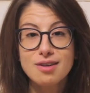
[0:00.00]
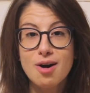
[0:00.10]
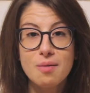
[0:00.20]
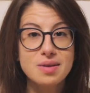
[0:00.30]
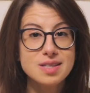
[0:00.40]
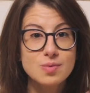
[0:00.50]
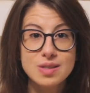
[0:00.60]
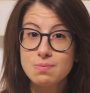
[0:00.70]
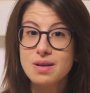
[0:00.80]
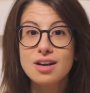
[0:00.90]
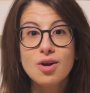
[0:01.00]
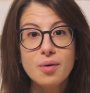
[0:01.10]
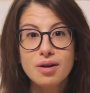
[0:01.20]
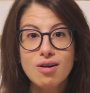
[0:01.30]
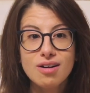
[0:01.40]
the comments what's been
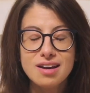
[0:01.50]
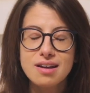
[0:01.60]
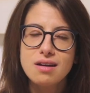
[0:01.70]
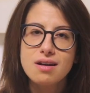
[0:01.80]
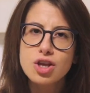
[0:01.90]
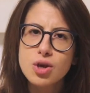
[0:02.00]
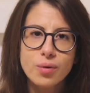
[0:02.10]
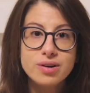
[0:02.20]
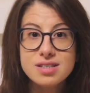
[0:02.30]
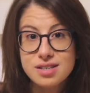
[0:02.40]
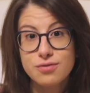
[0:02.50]
going on in yours.